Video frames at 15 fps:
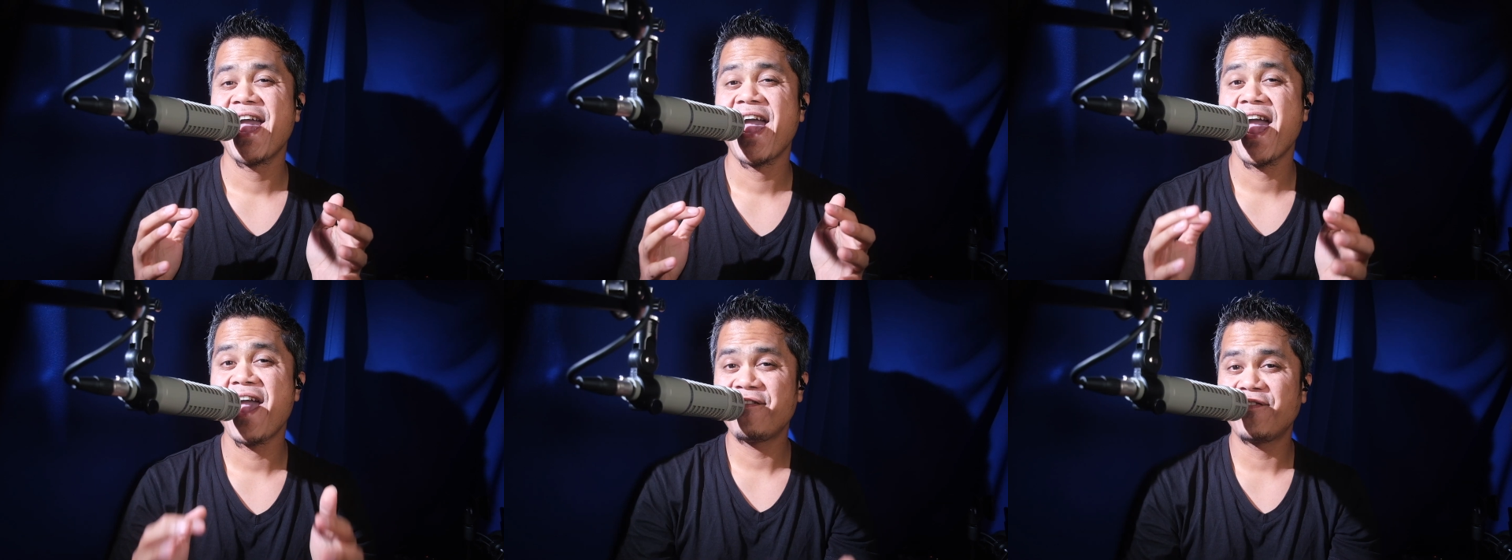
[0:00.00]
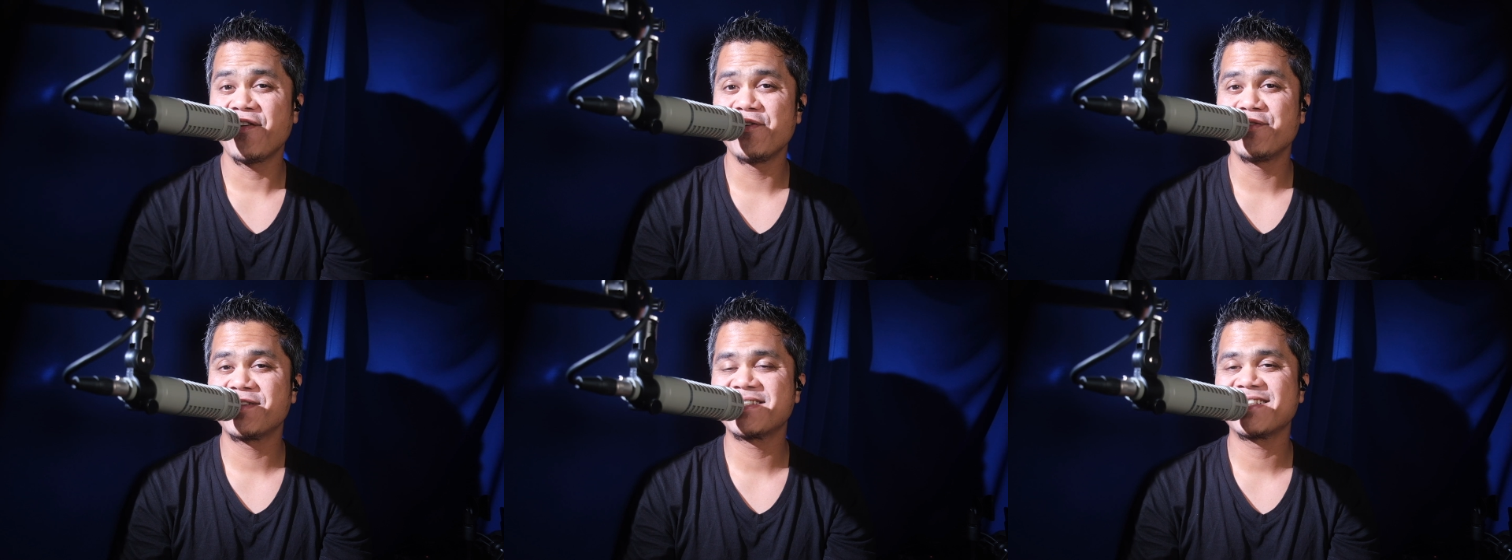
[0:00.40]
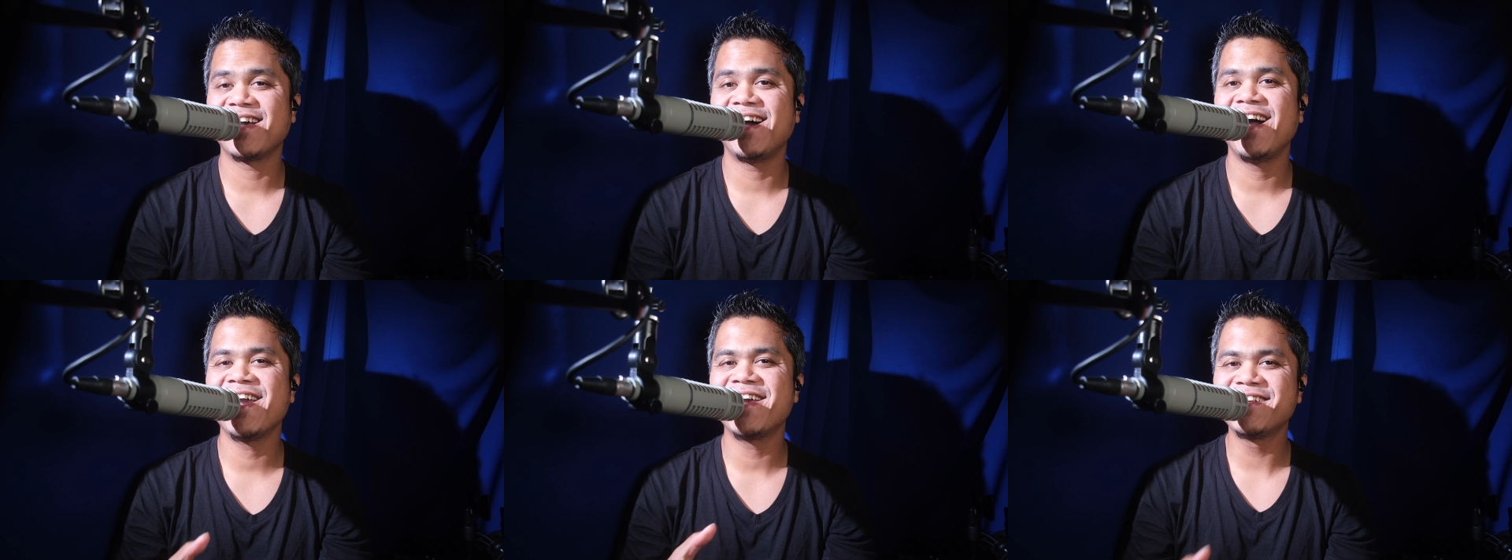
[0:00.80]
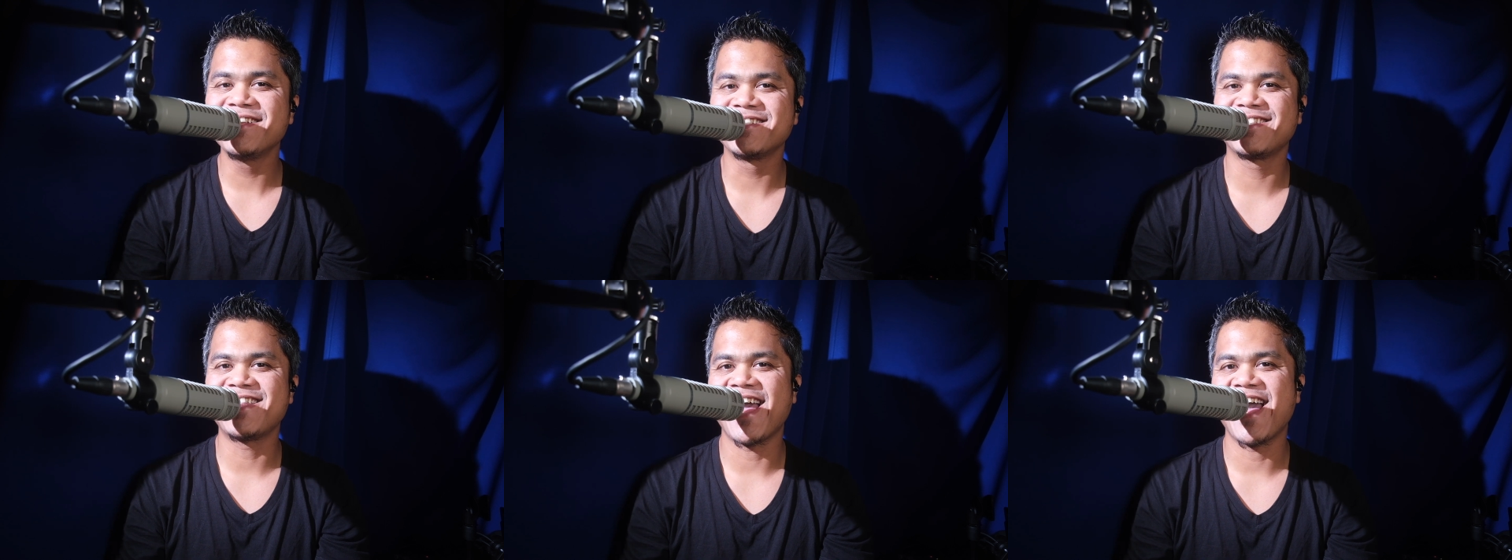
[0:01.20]
Hey folks, I
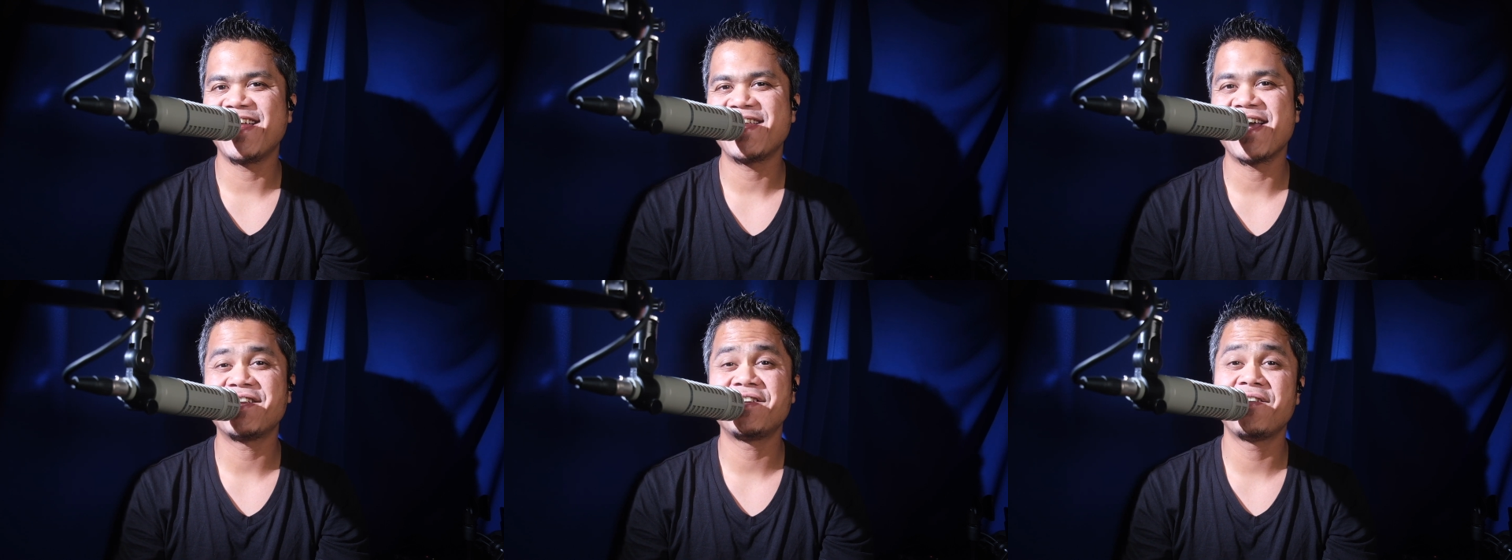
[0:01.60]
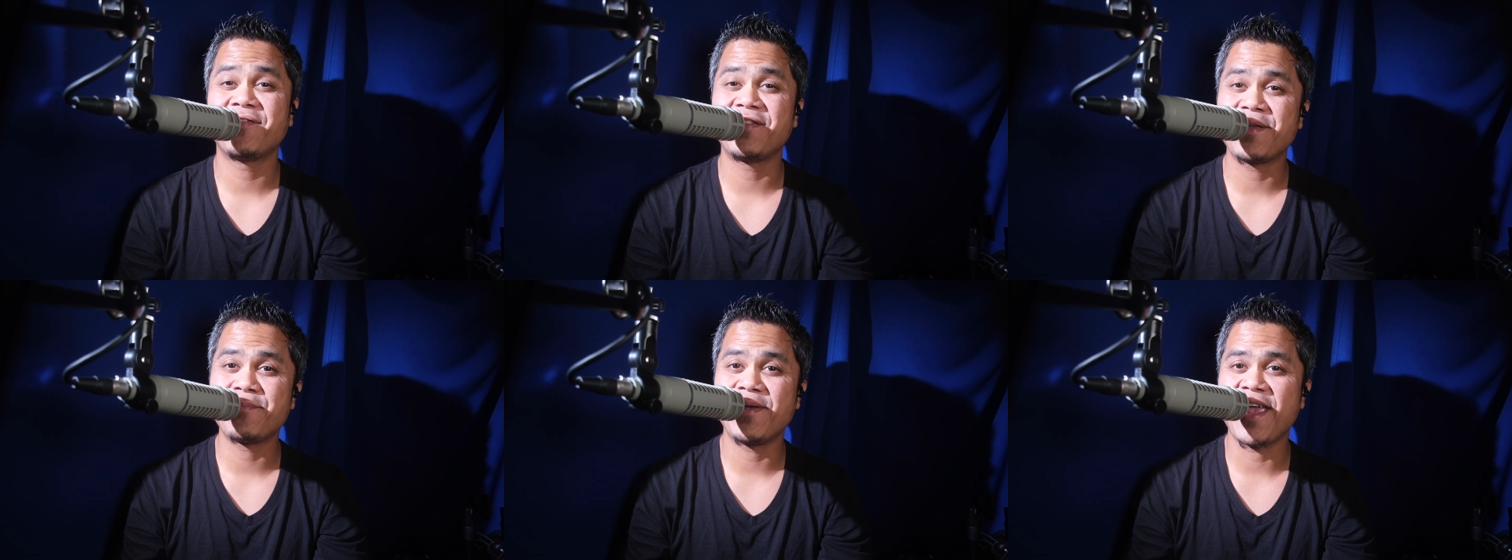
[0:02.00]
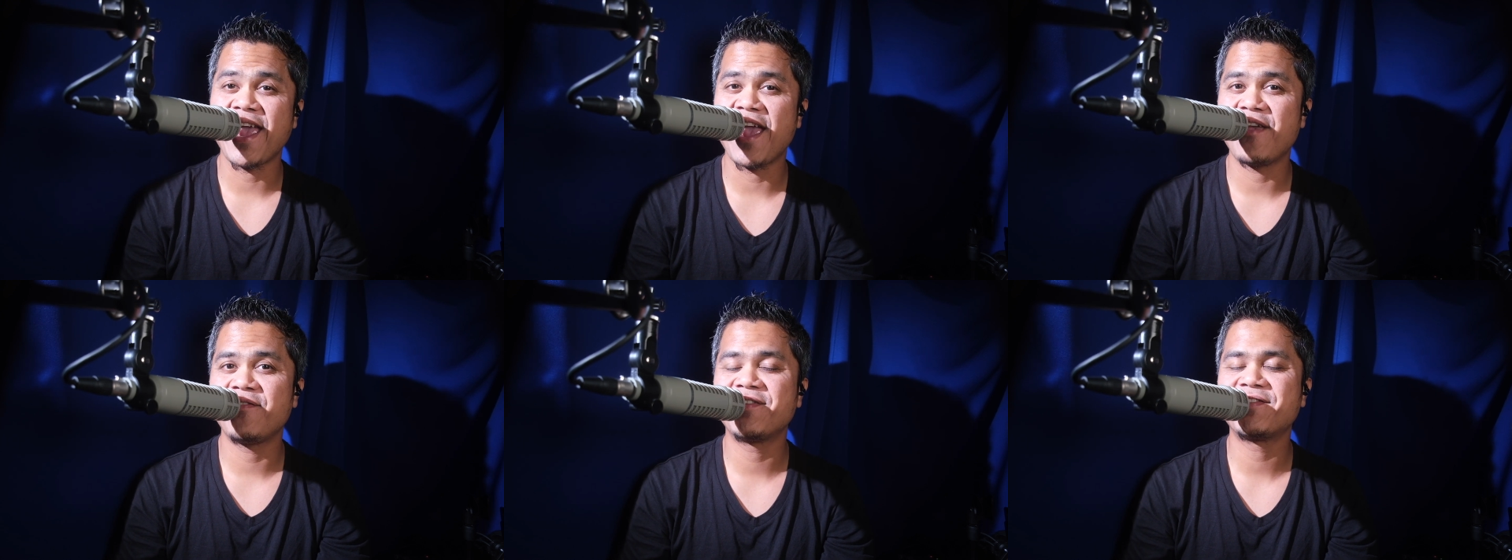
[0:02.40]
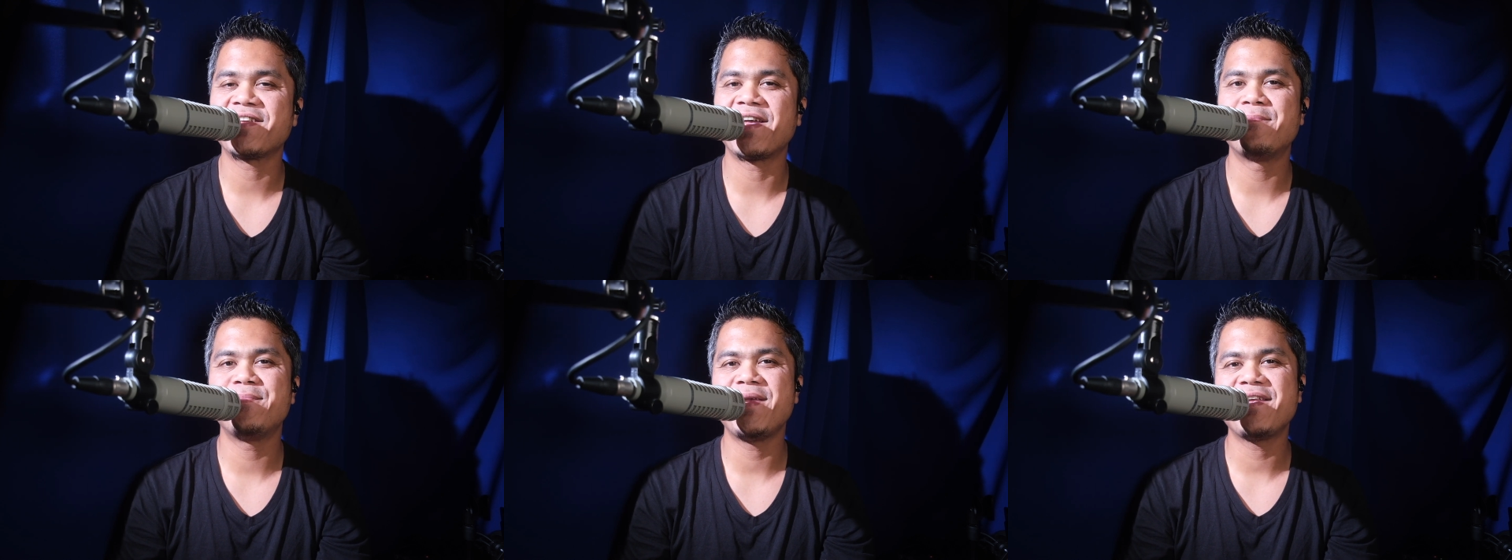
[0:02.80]
understand that shifting behaviors
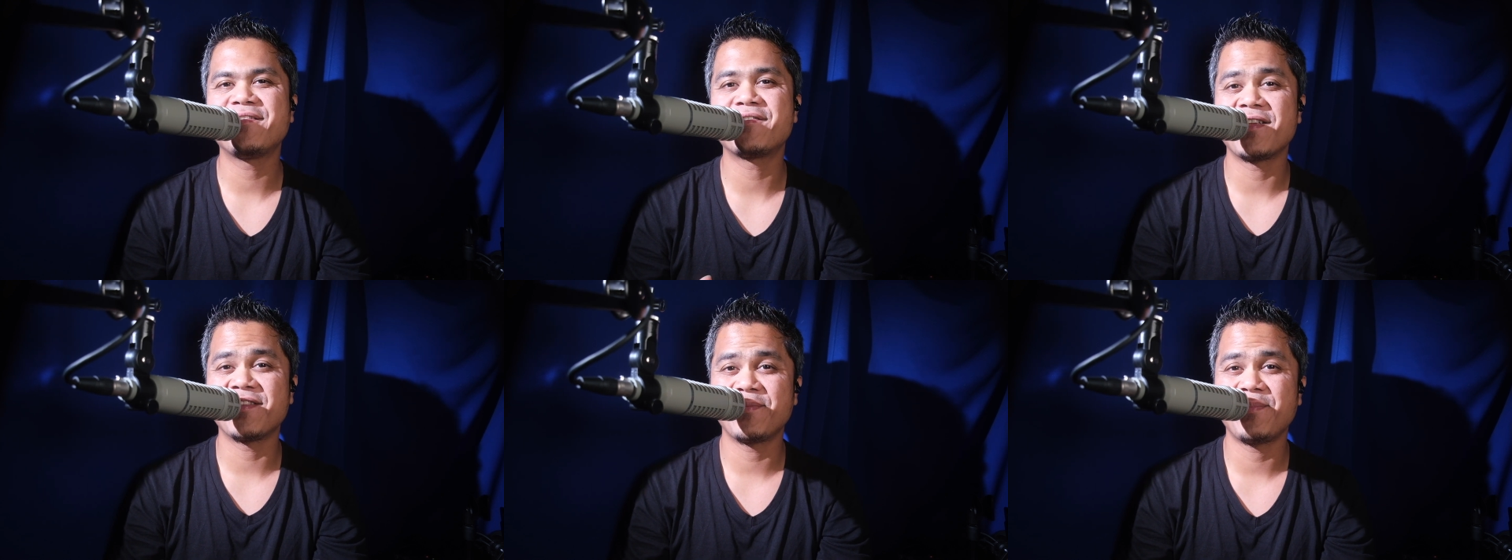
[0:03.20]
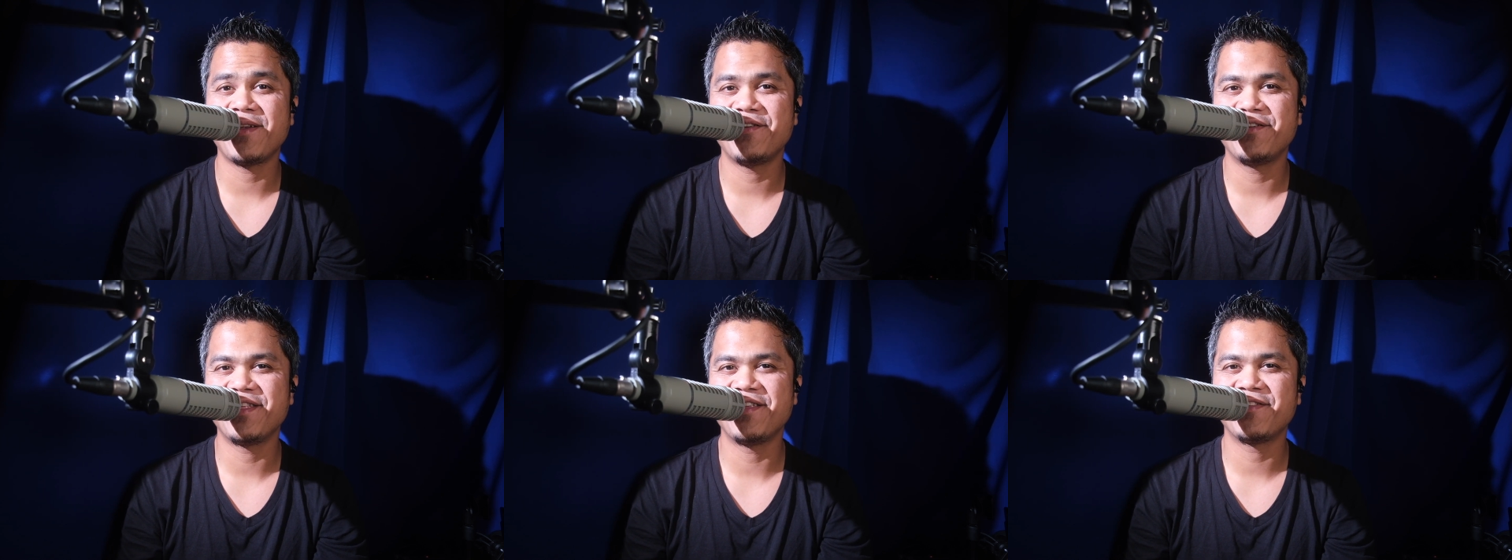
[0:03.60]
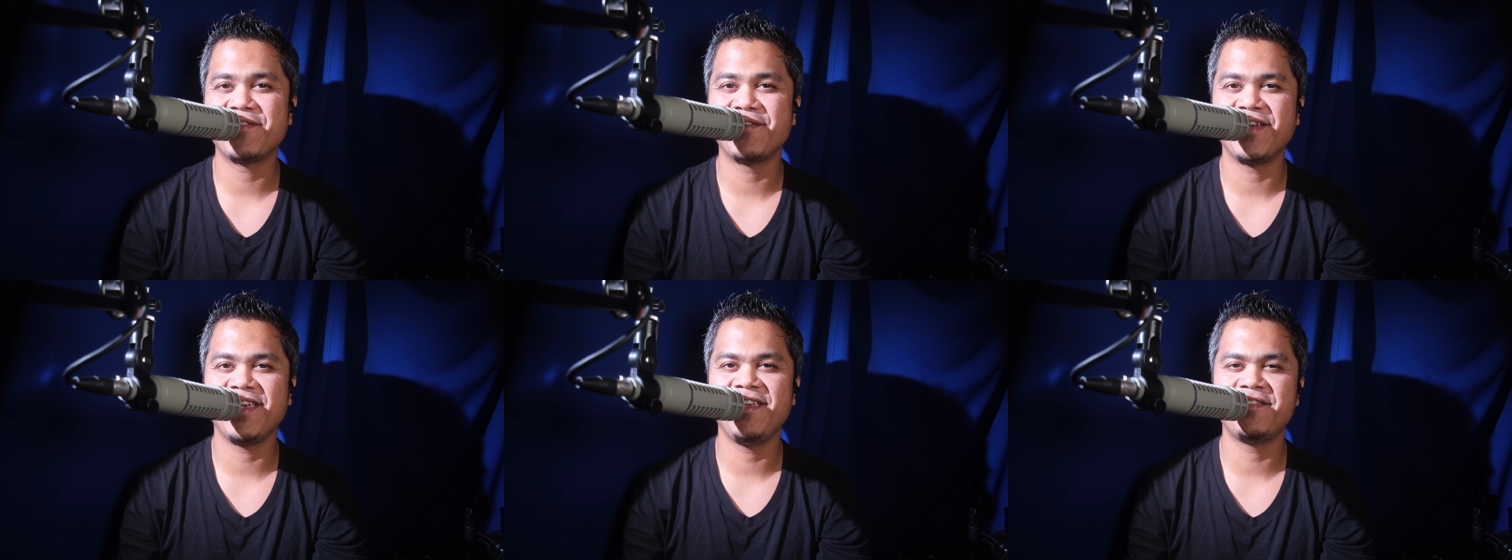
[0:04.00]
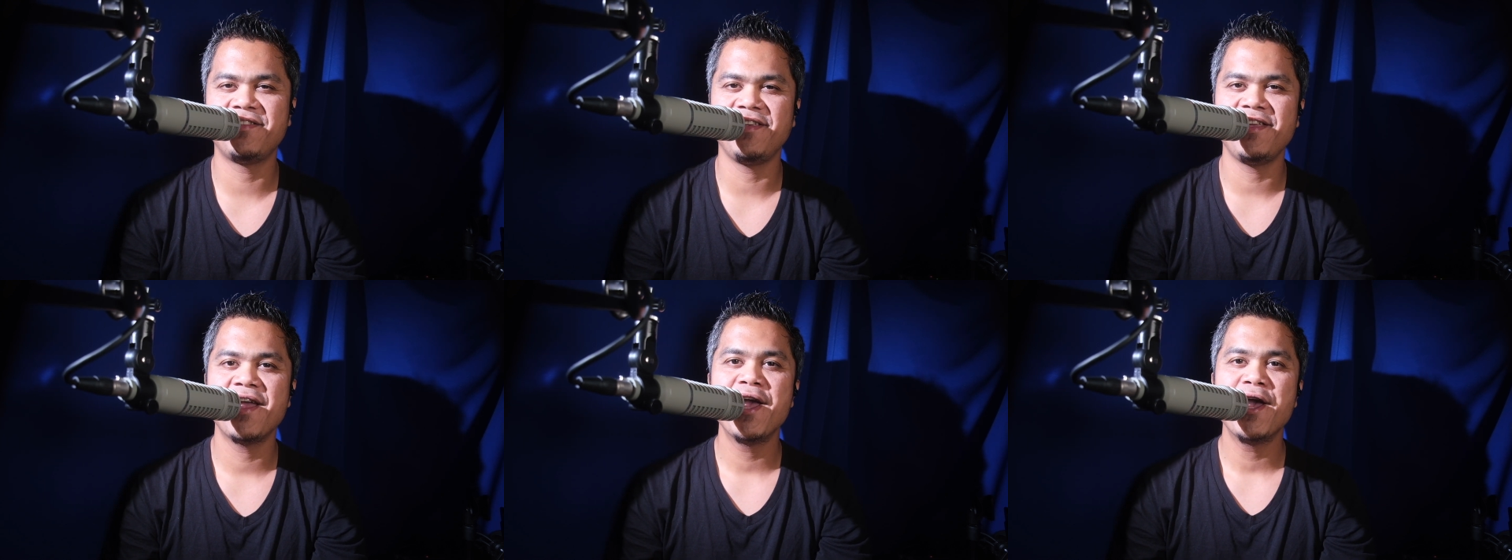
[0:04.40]
and being transparent is not
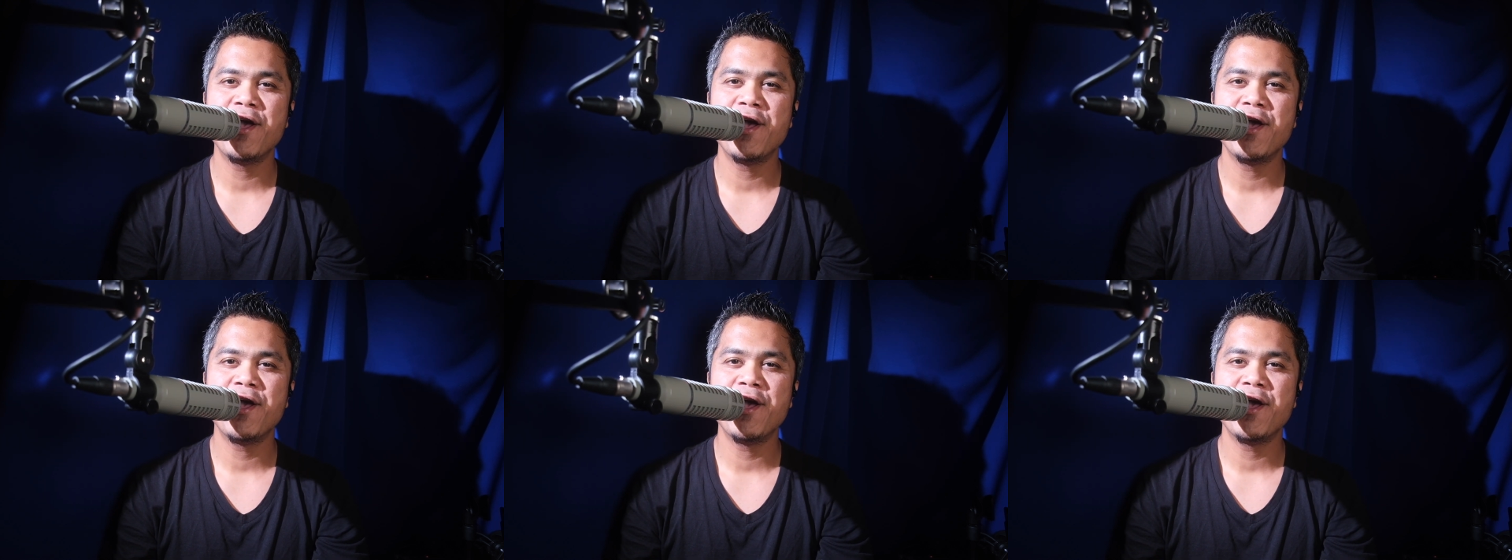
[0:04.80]
easy,